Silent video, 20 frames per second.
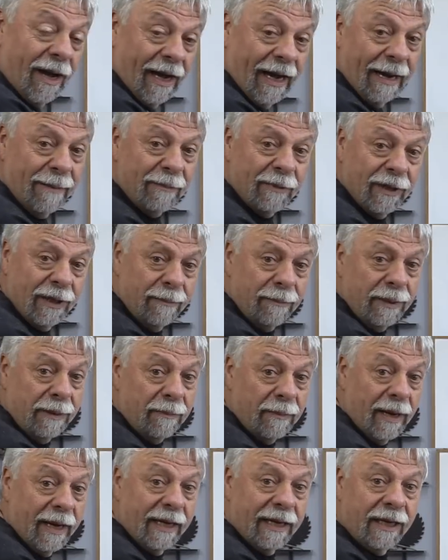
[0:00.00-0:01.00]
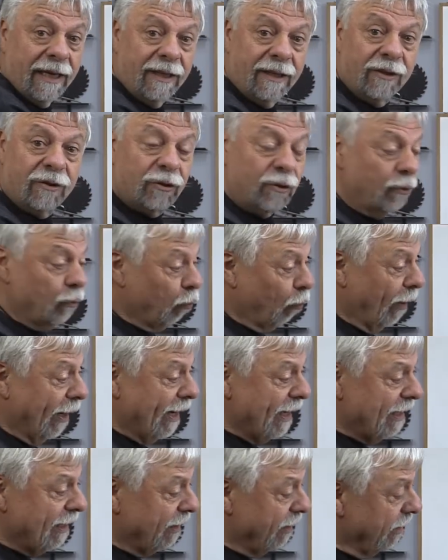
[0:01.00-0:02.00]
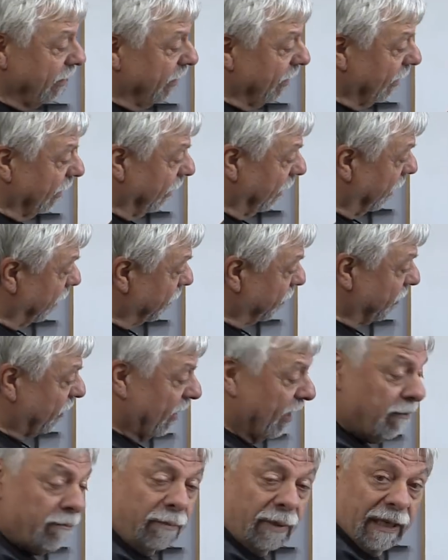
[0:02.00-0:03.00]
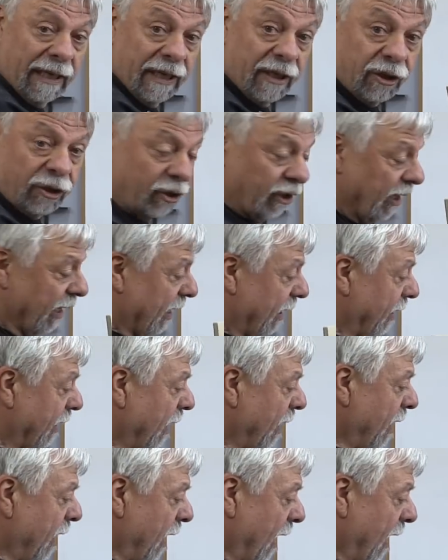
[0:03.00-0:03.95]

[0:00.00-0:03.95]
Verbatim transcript: I'm going to be making this great little assembly jig,